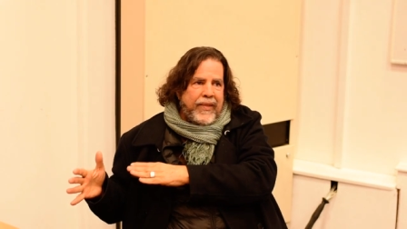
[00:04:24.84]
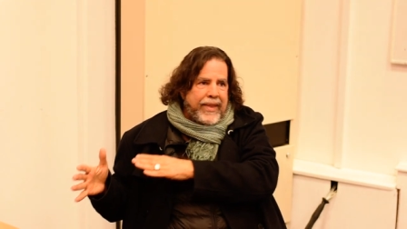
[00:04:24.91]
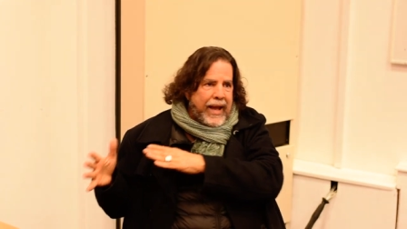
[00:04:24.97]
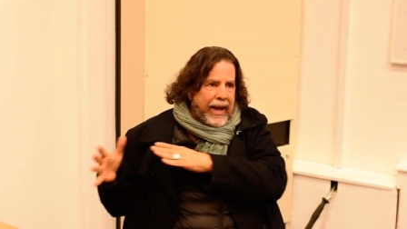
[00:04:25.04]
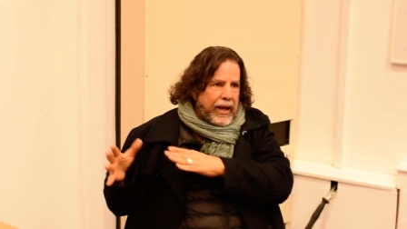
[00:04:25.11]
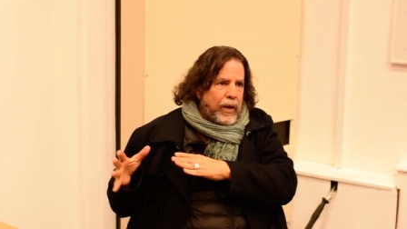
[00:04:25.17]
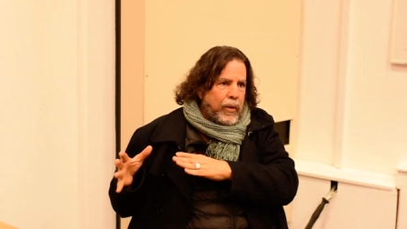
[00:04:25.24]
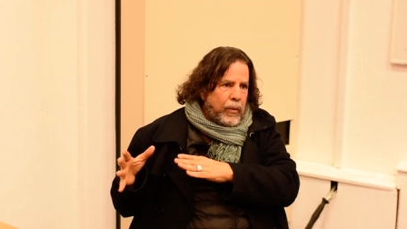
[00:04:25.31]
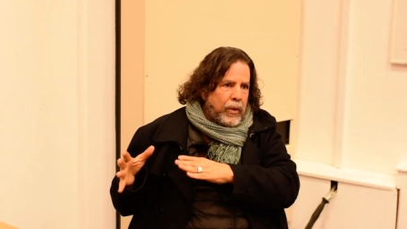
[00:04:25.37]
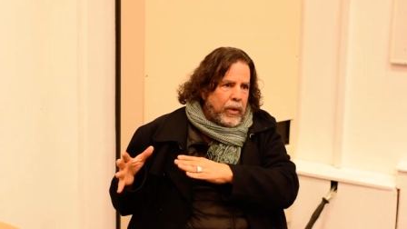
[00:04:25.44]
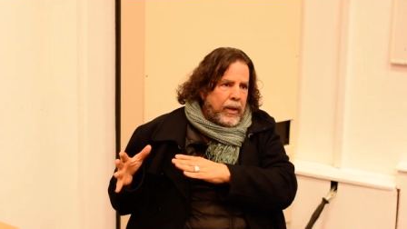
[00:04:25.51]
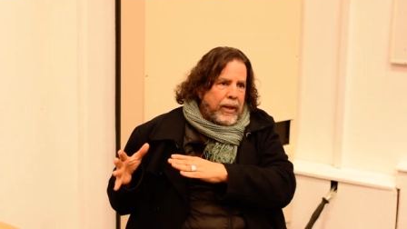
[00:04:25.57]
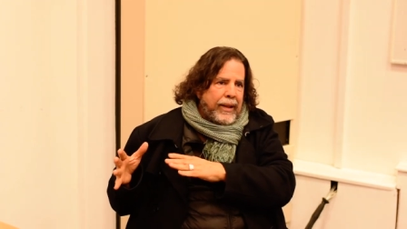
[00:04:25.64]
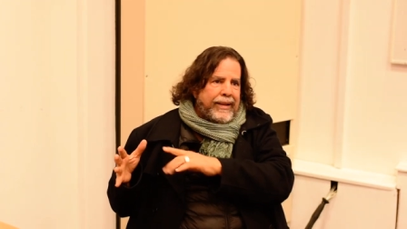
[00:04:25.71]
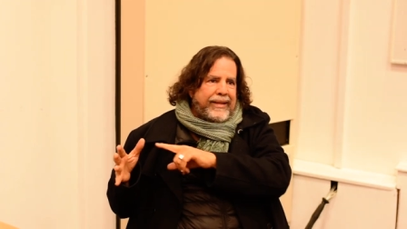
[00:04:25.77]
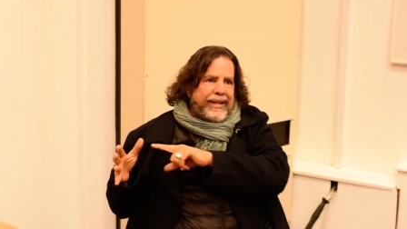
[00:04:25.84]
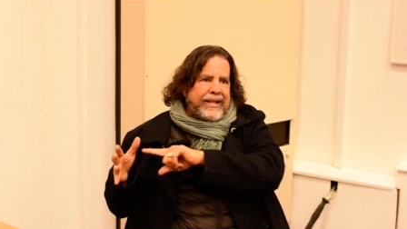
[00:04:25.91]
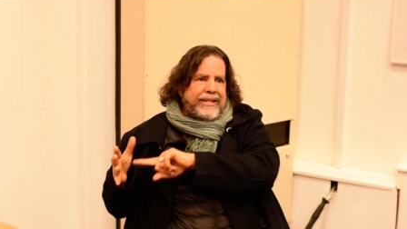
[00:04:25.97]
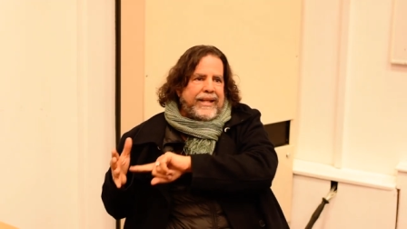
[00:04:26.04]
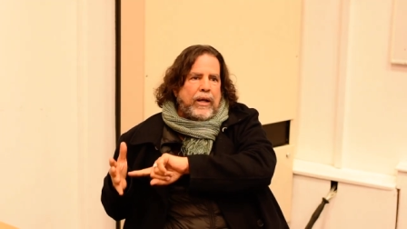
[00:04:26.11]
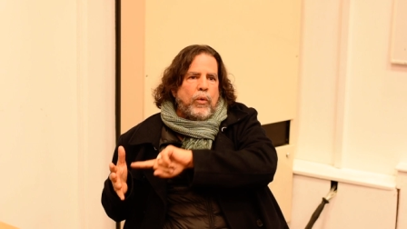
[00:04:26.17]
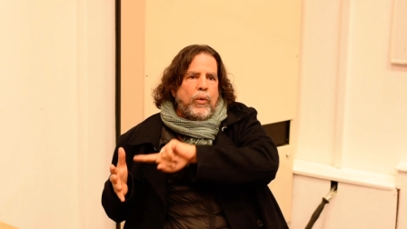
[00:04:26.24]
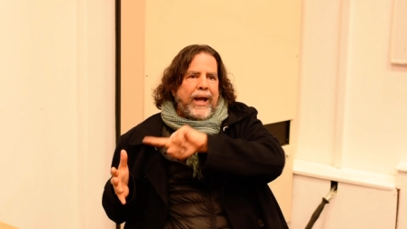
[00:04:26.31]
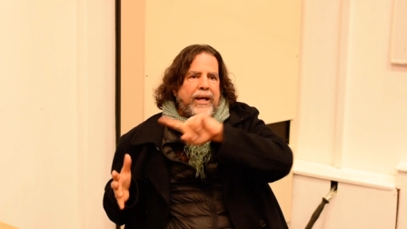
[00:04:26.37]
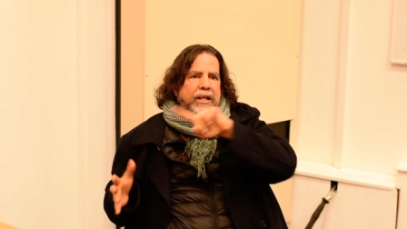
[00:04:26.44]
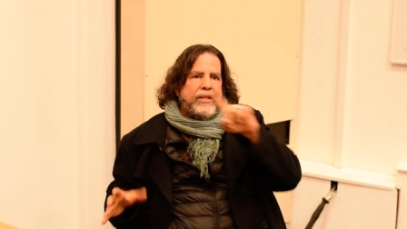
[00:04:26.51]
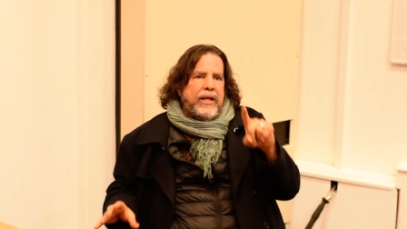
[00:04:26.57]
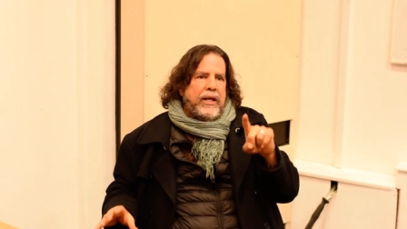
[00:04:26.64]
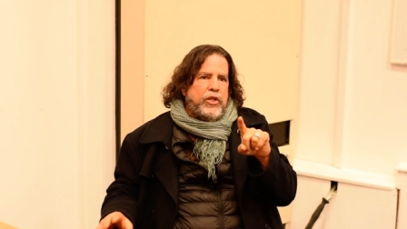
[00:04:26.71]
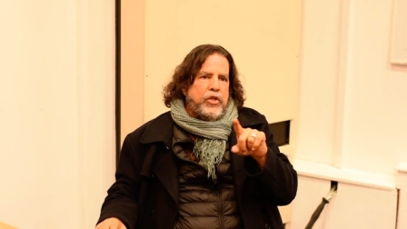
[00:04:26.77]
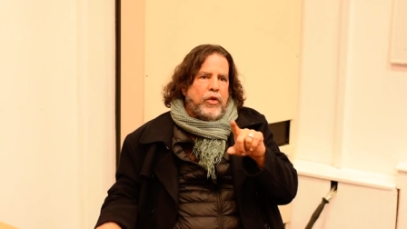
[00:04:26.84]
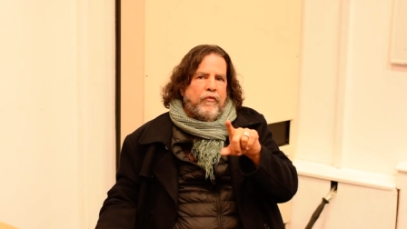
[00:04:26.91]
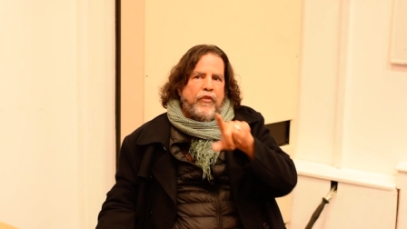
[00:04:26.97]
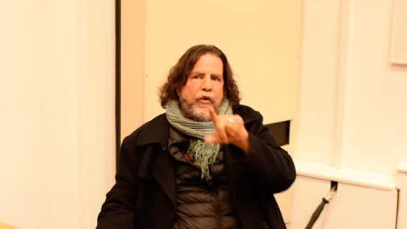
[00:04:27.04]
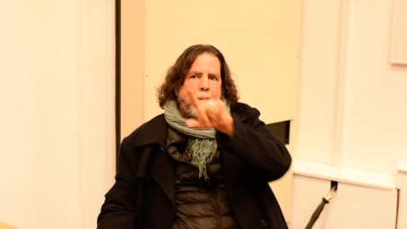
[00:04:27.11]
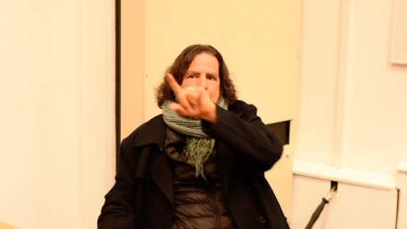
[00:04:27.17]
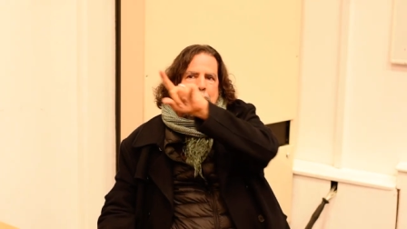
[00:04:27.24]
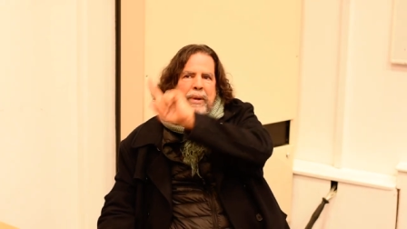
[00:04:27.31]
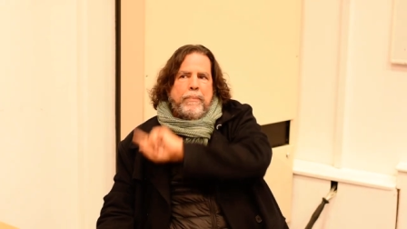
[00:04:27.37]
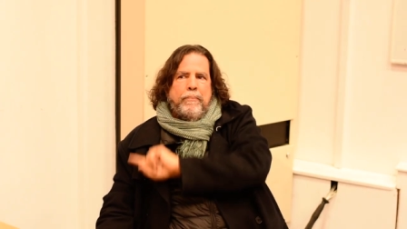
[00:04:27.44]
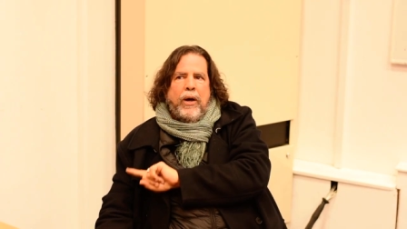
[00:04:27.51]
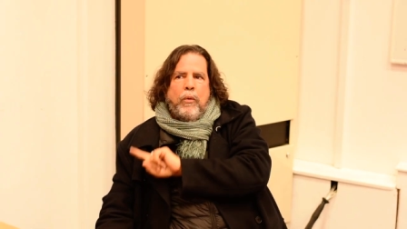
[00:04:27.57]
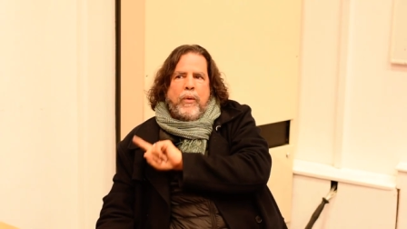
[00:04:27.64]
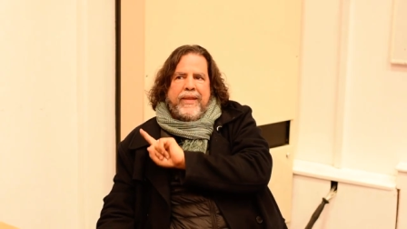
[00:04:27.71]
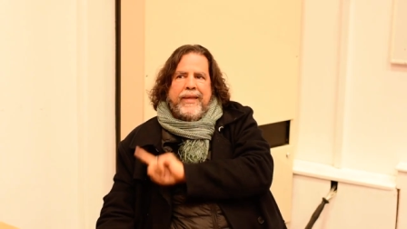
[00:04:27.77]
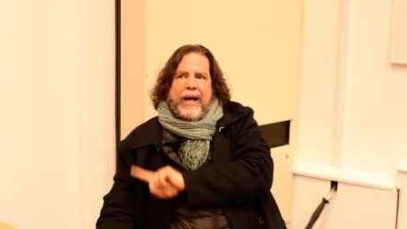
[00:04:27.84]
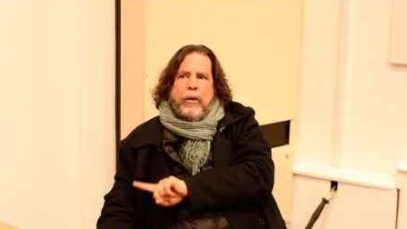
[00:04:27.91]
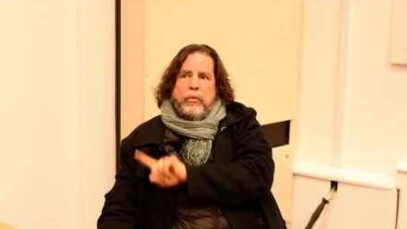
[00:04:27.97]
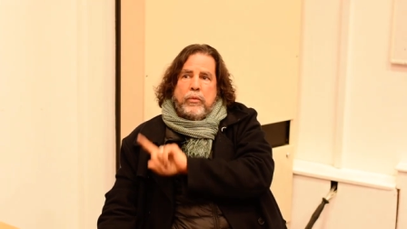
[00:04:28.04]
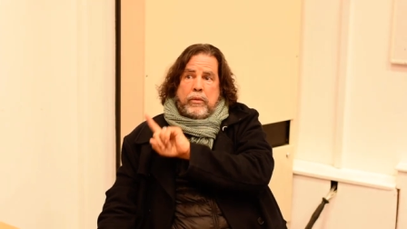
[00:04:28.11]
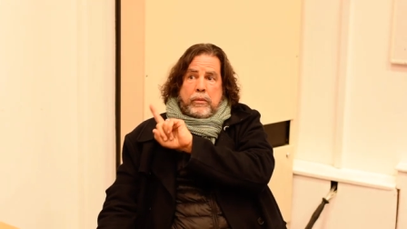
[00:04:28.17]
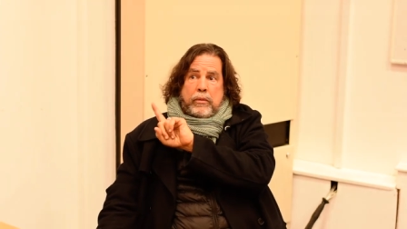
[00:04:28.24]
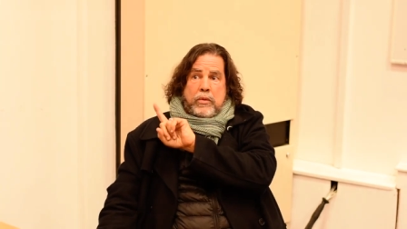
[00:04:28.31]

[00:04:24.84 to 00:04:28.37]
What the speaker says: now the secularization from people without